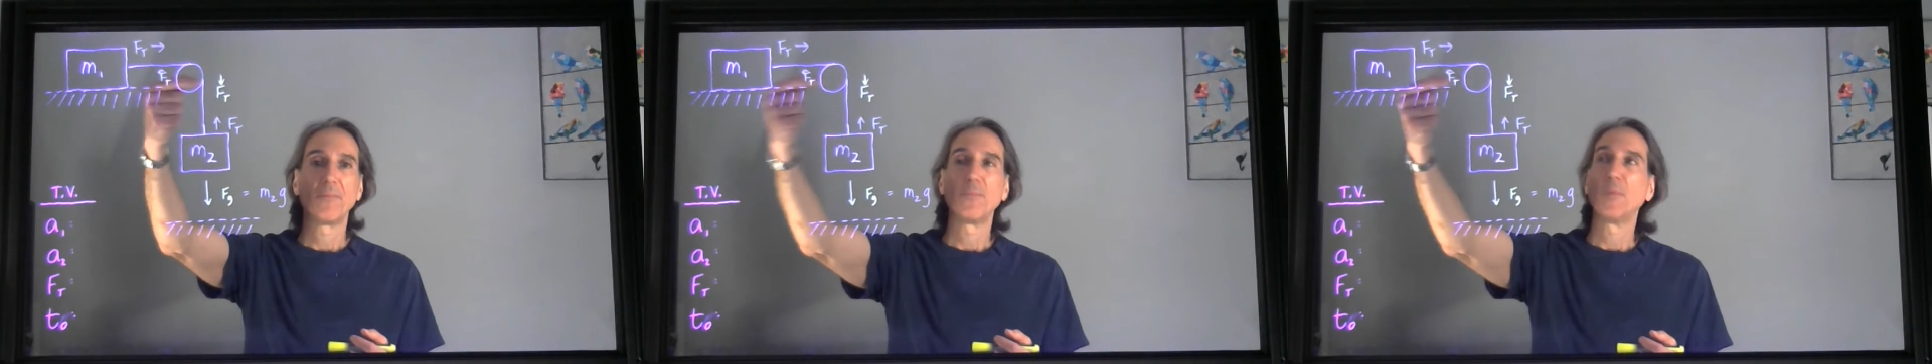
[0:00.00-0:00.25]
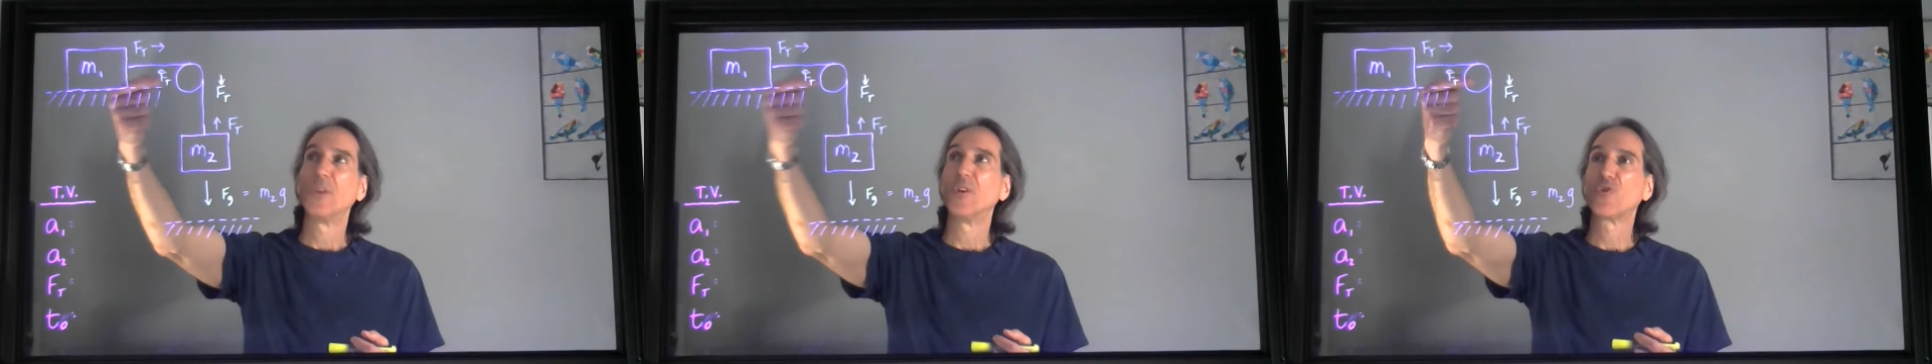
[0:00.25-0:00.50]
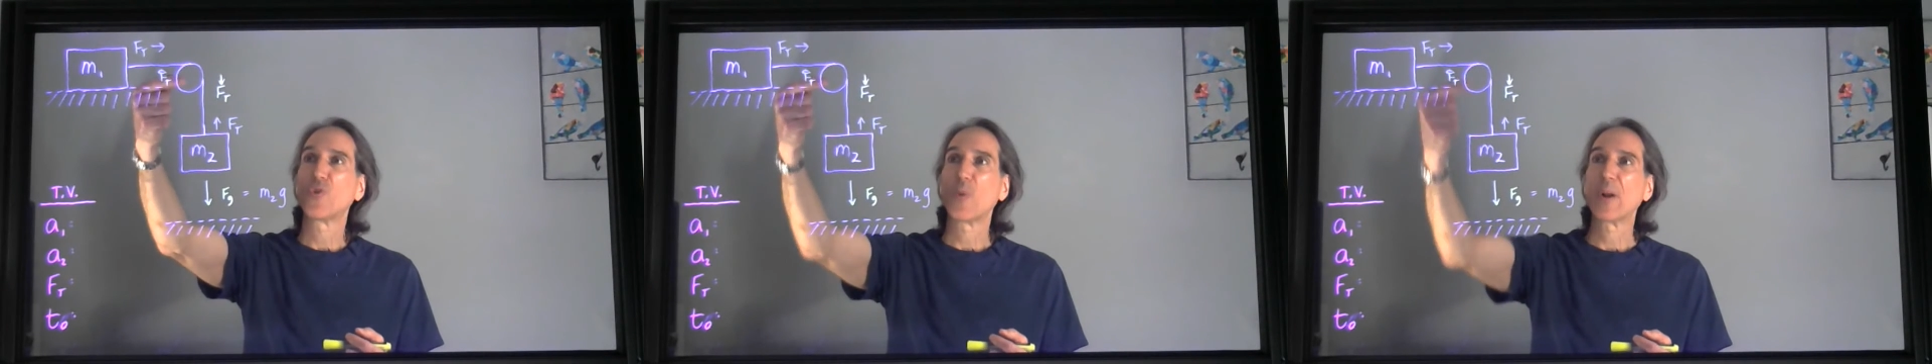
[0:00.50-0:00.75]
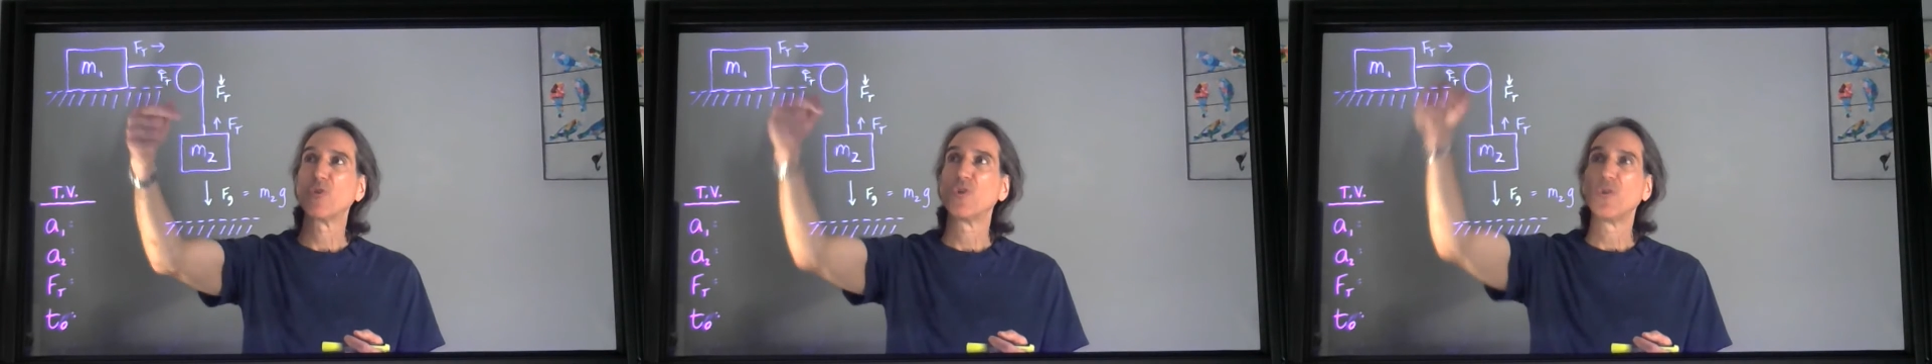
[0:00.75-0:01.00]
in this
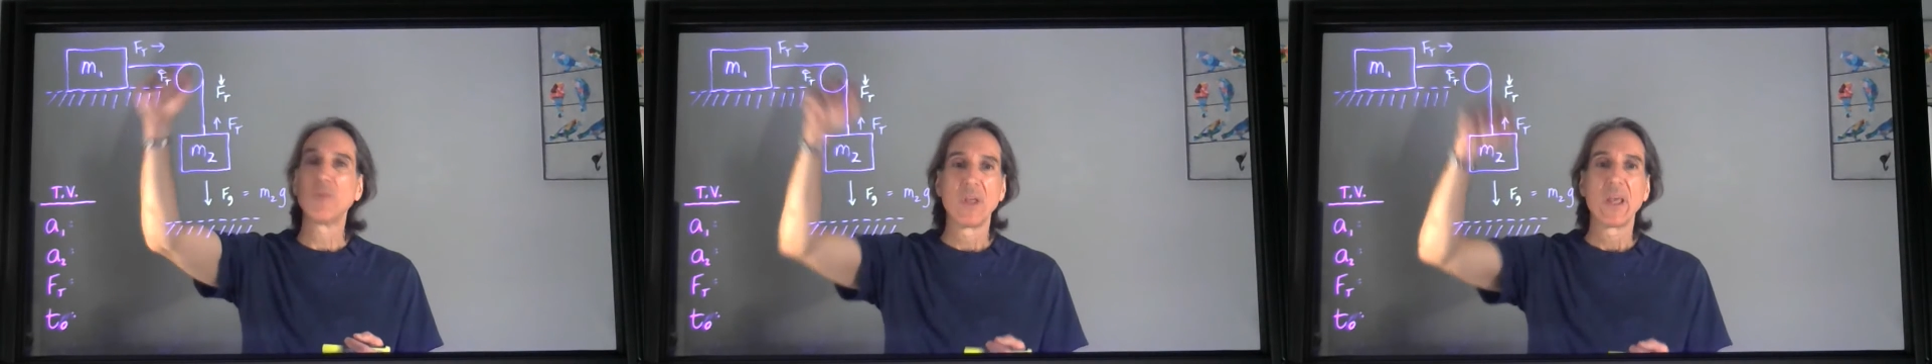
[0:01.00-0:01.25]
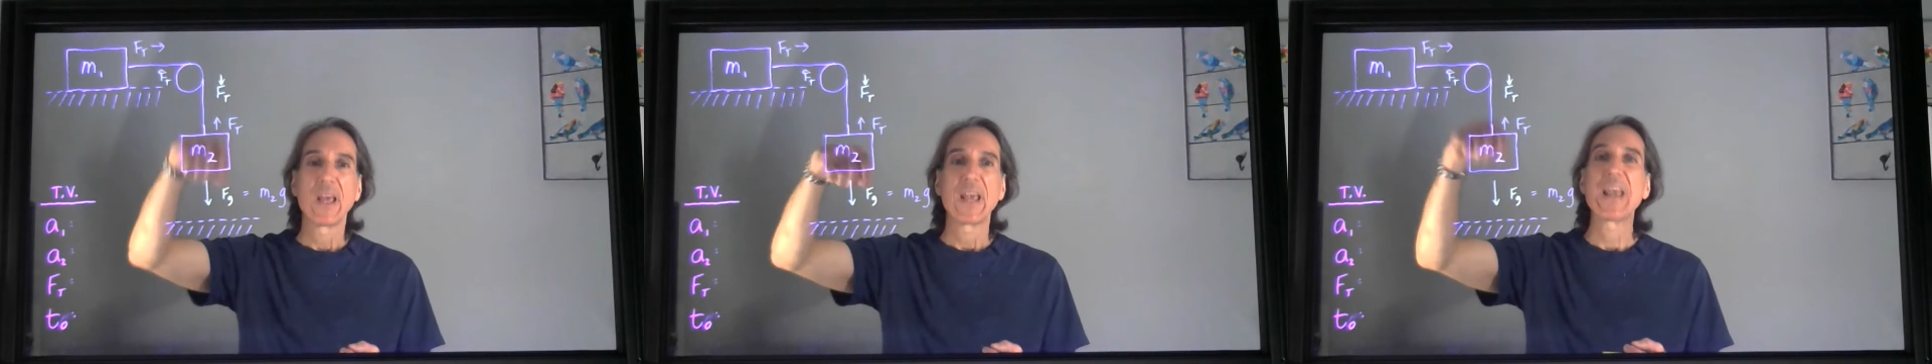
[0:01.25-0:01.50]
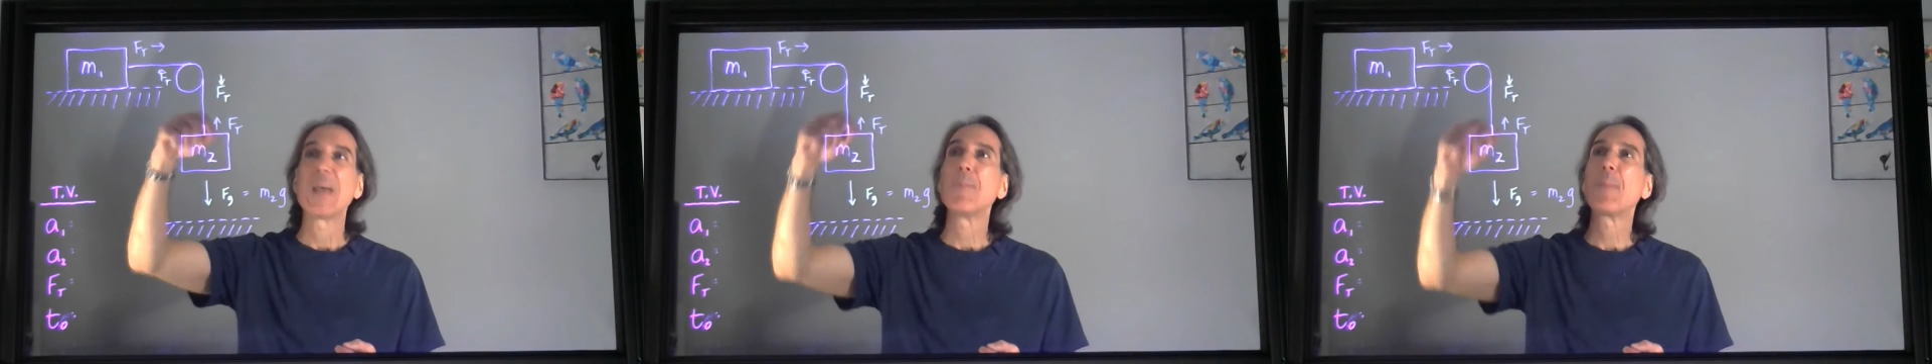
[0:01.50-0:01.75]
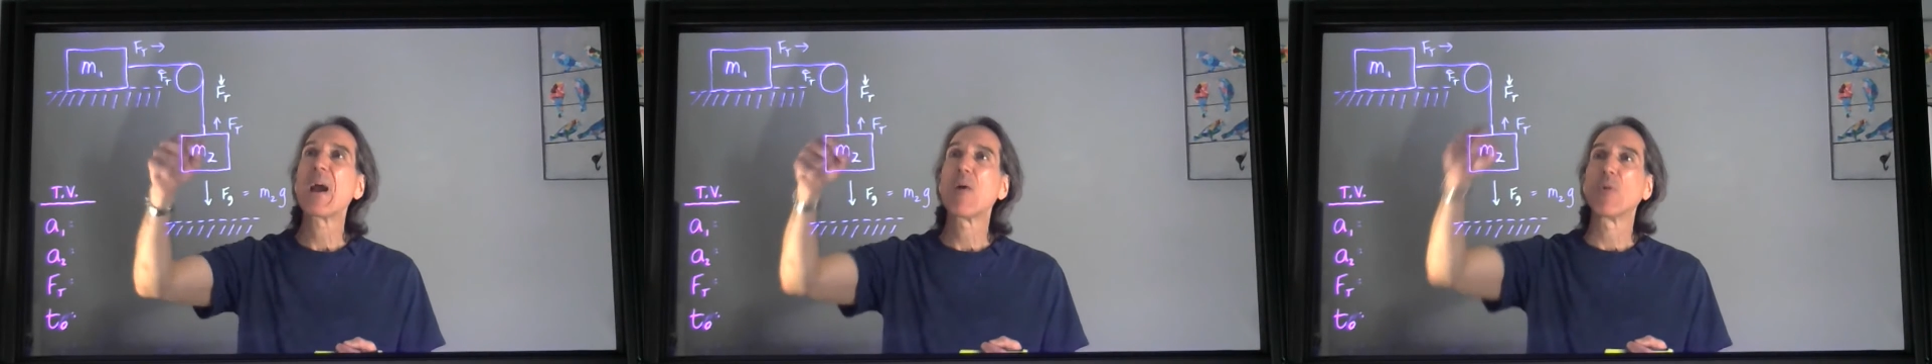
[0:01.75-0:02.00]
direction and
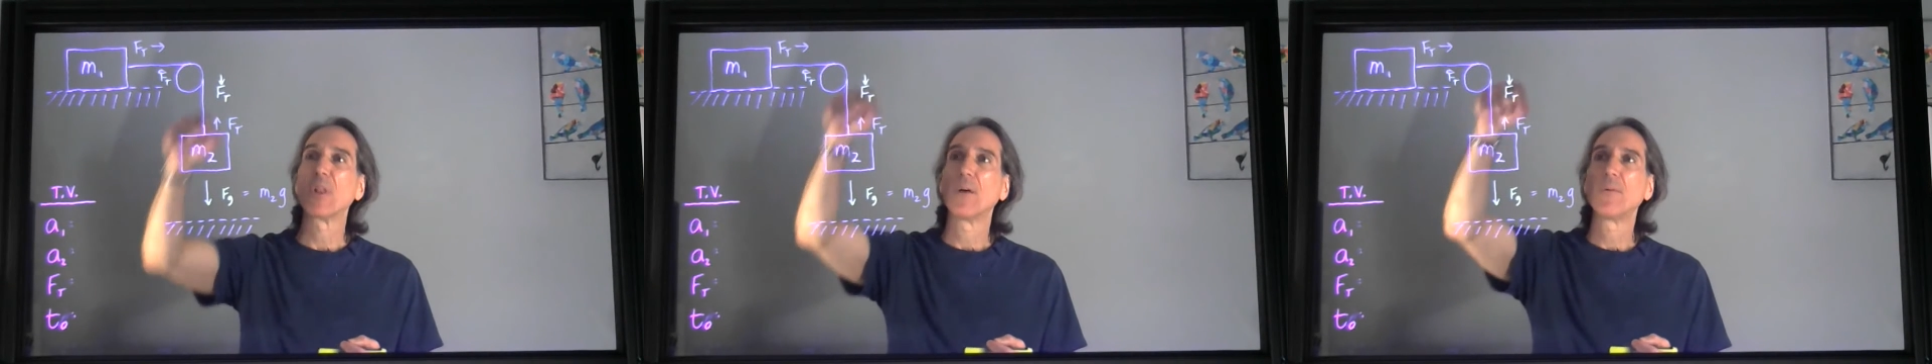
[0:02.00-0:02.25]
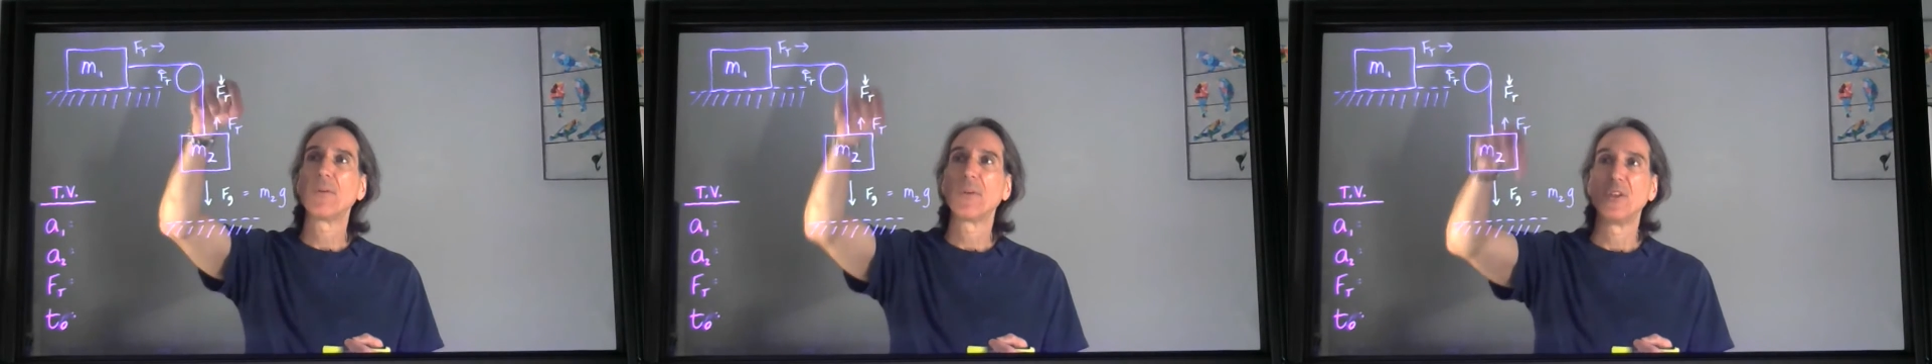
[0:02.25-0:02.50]
parallel